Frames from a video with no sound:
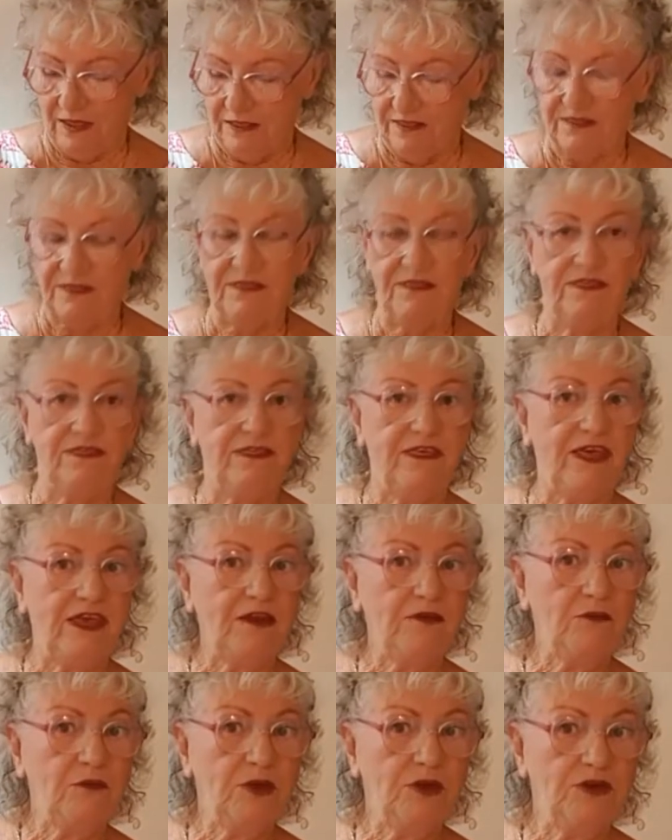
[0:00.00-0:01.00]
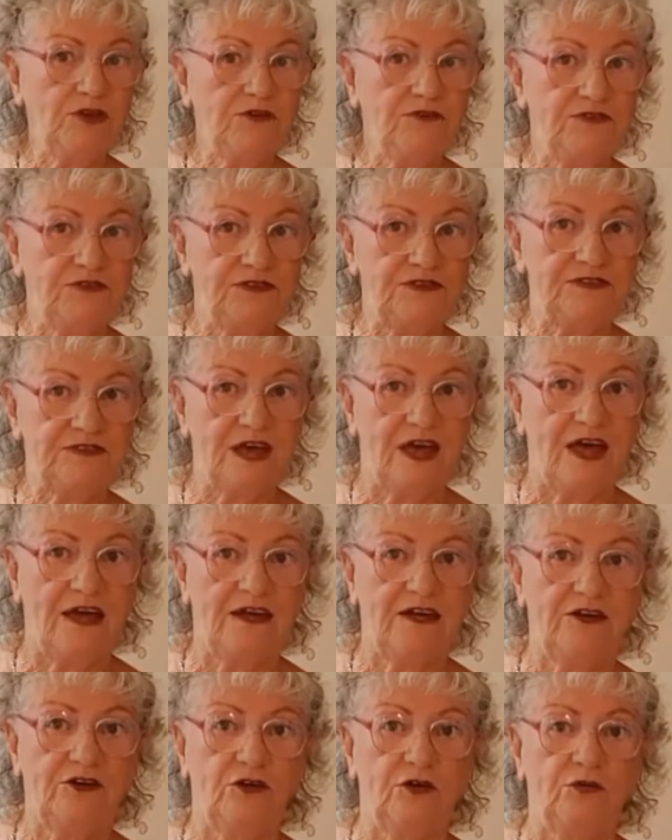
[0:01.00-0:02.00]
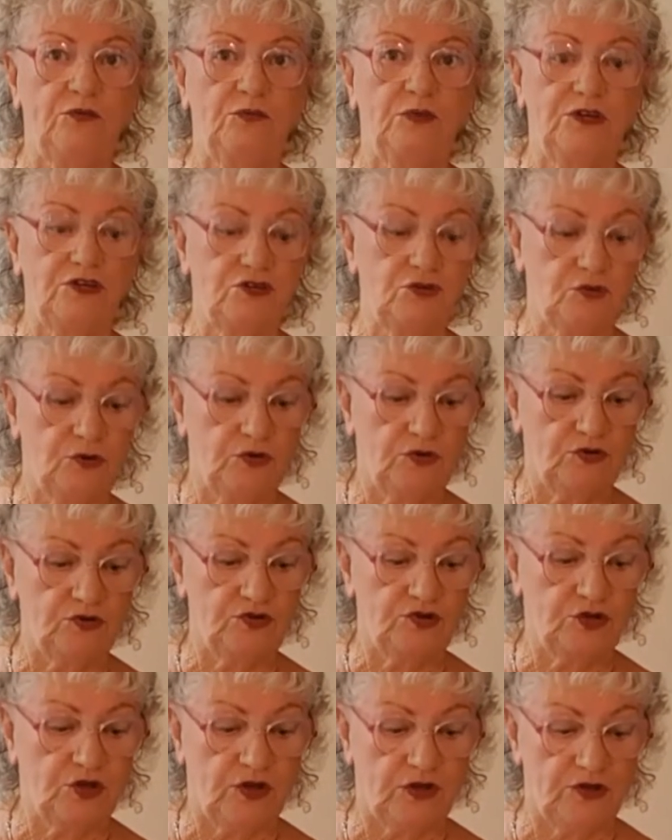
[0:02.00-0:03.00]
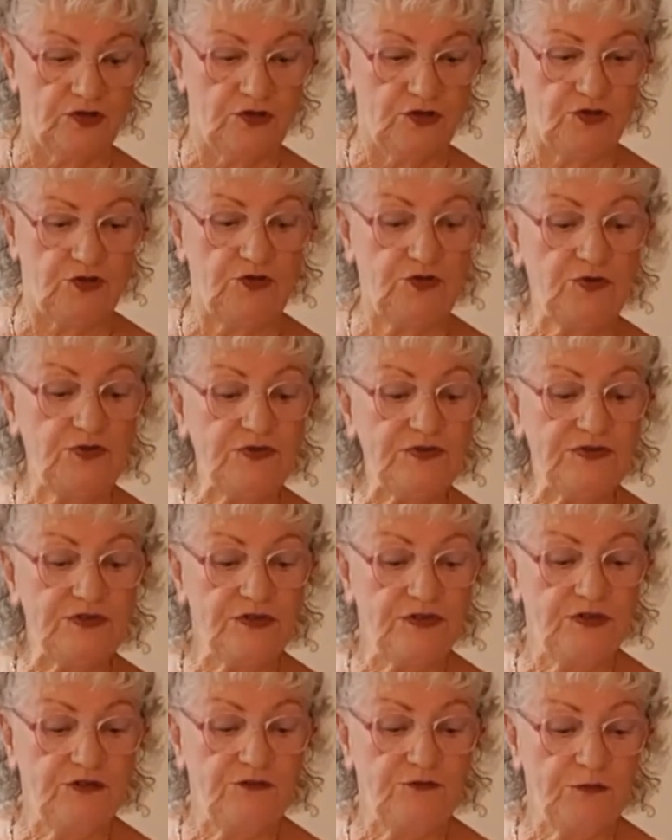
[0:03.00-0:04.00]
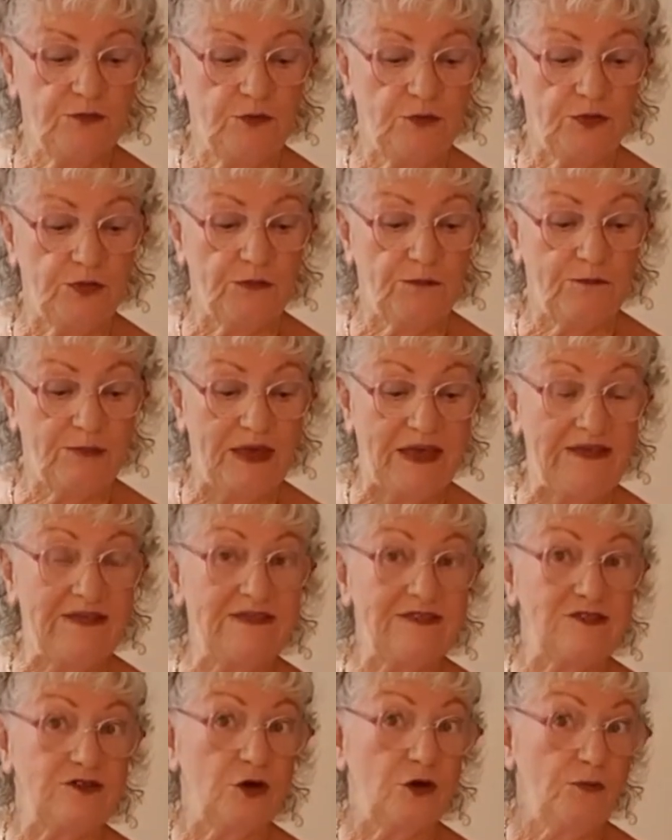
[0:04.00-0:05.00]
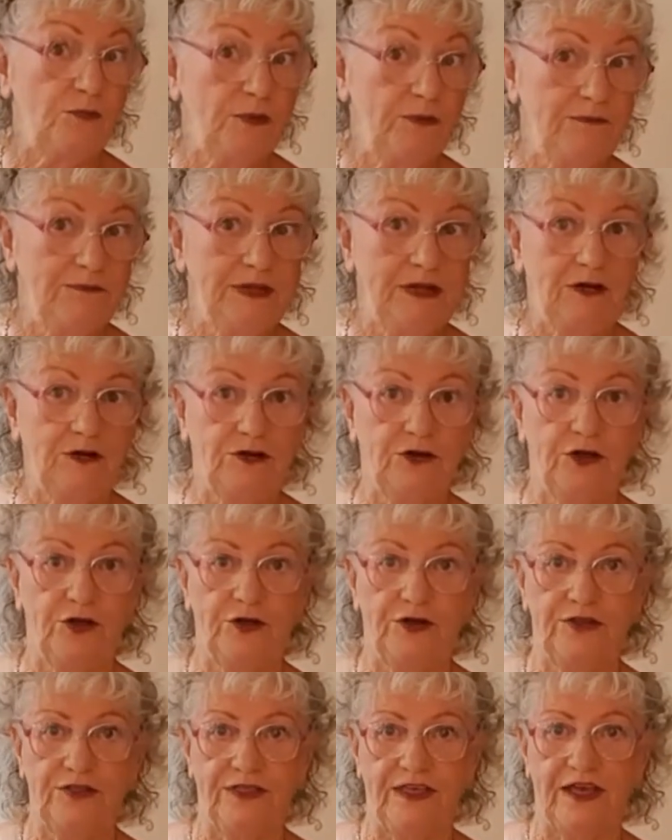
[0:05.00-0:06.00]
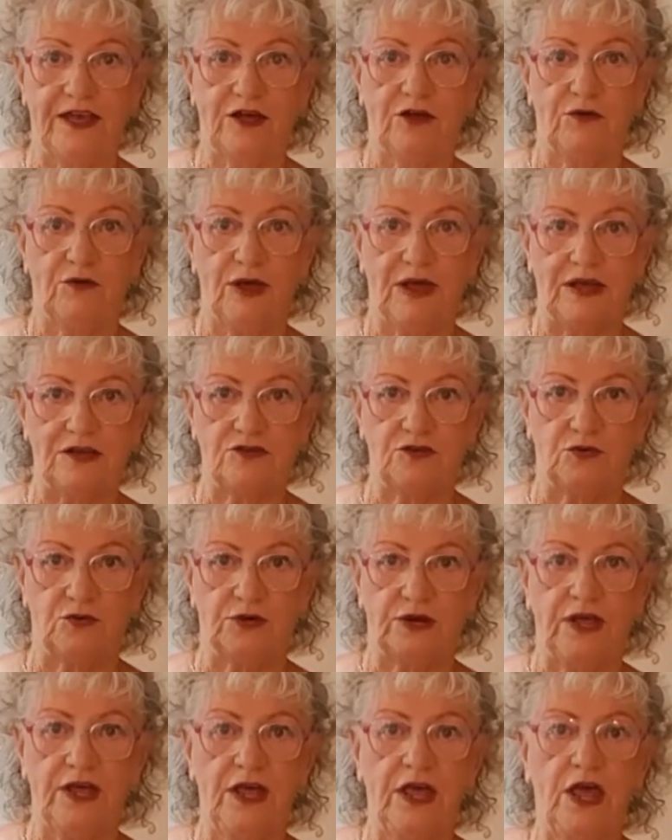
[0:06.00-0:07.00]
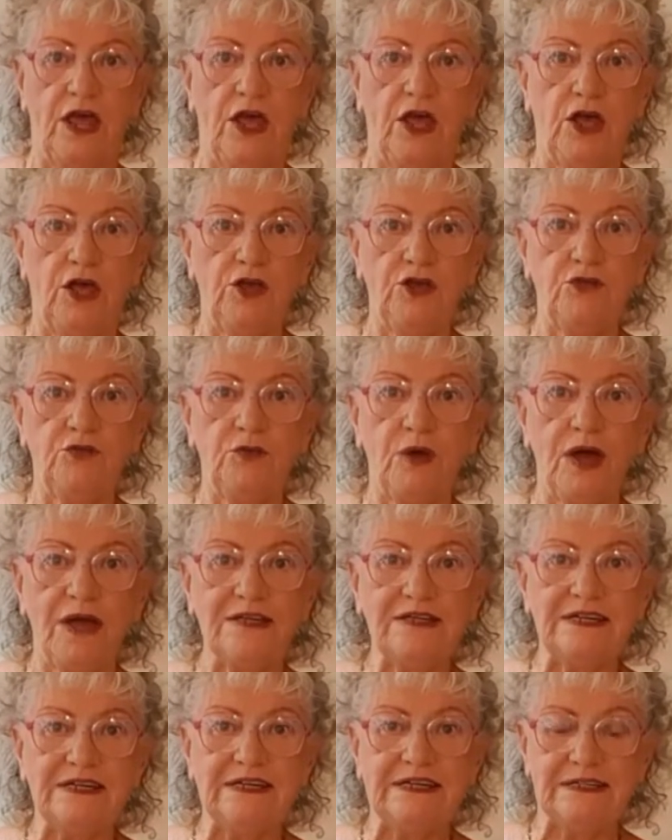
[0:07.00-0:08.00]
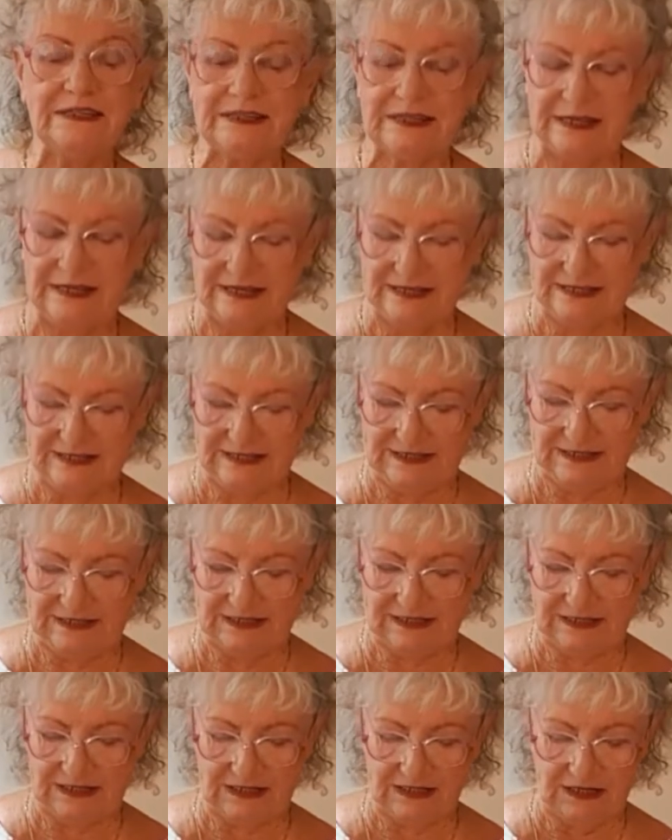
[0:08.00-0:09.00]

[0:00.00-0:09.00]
Then when you've decided on which oils you're going to use and you've put the base, top and middle note in their correct order, you write a little list